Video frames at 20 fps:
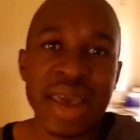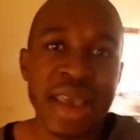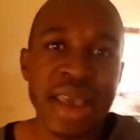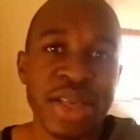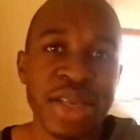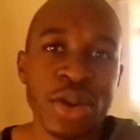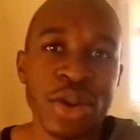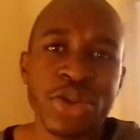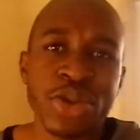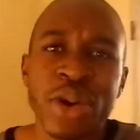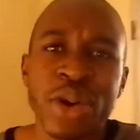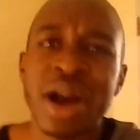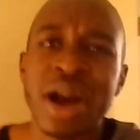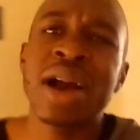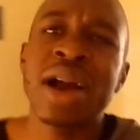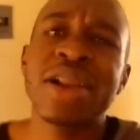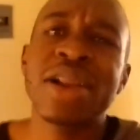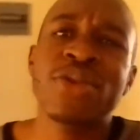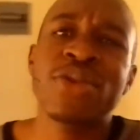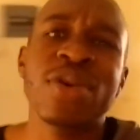it's also
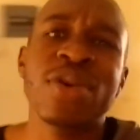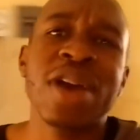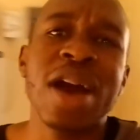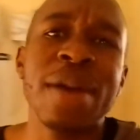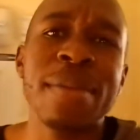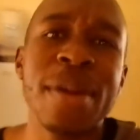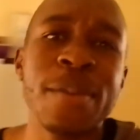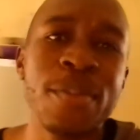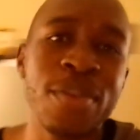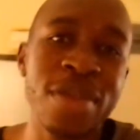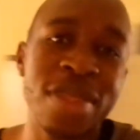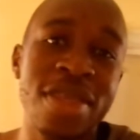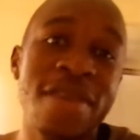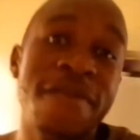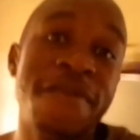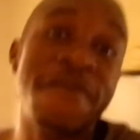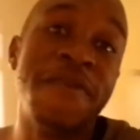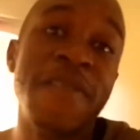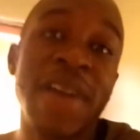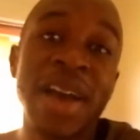hard to come up with the
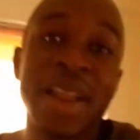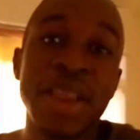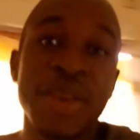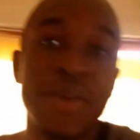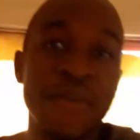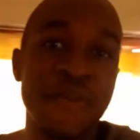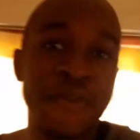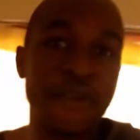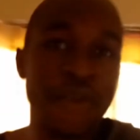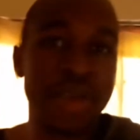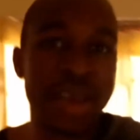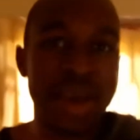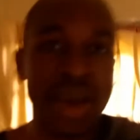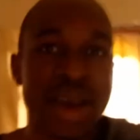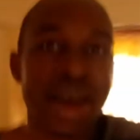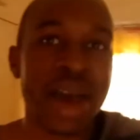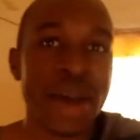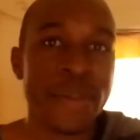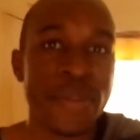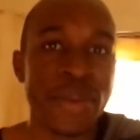value for the
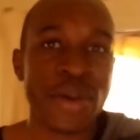card